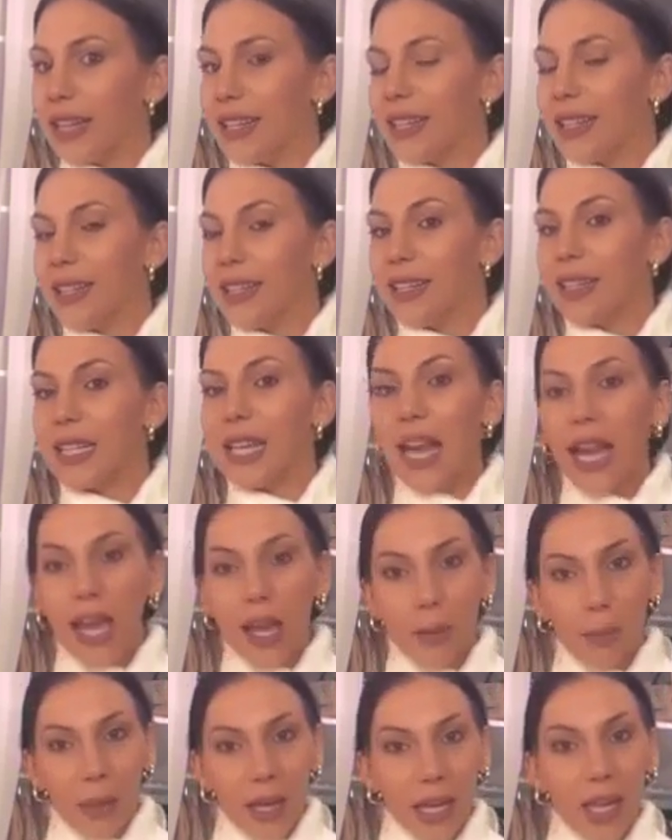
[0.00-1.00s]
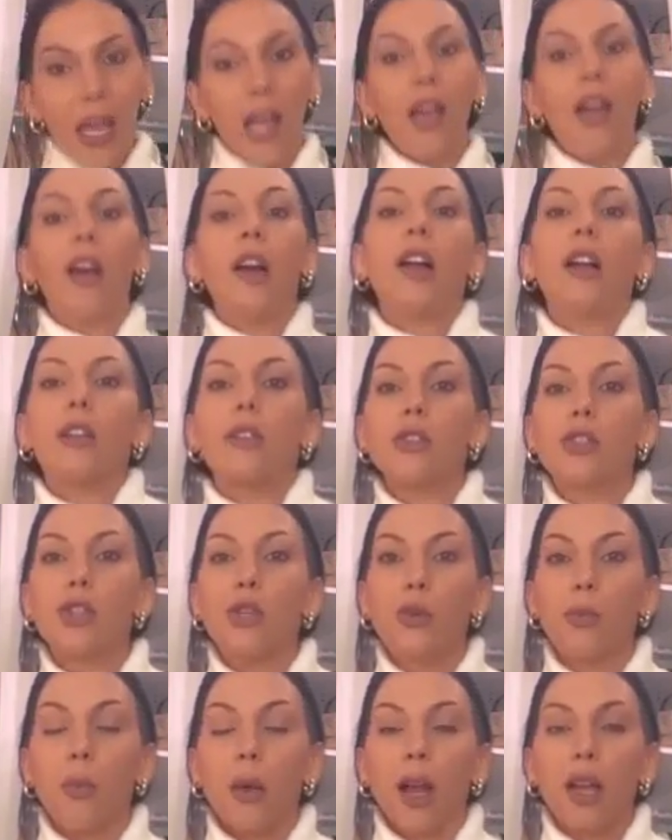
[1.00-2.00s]
It didn't take me
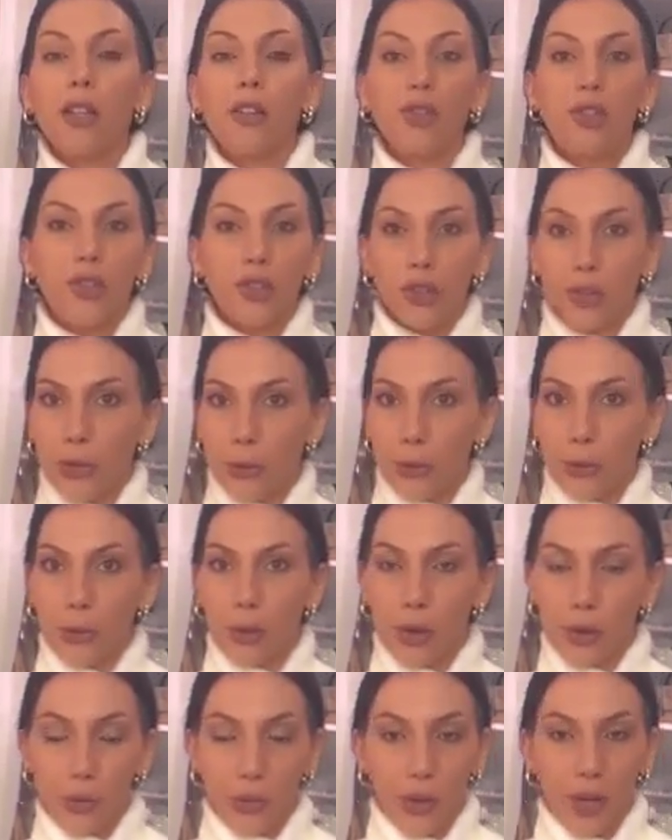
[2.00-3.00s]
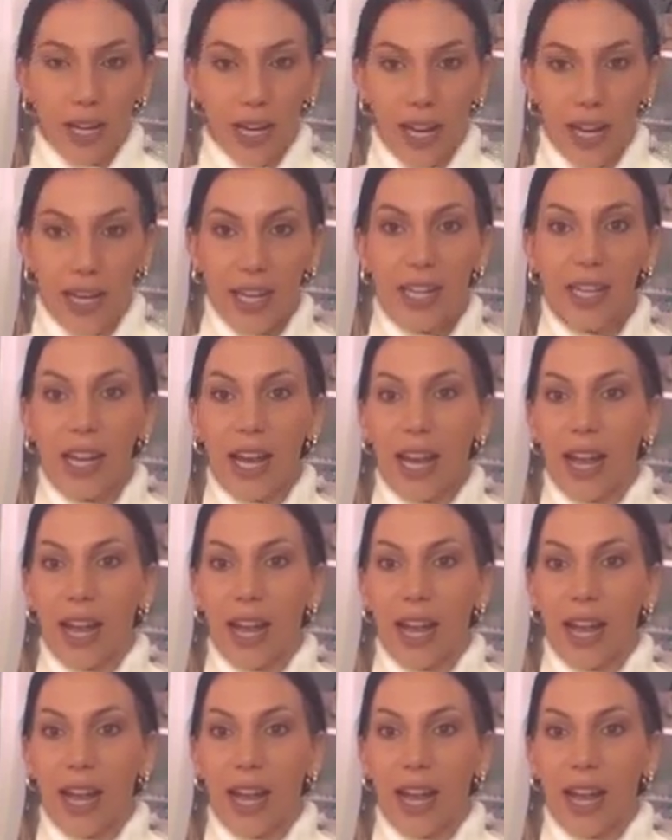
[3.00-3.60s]
too much to create,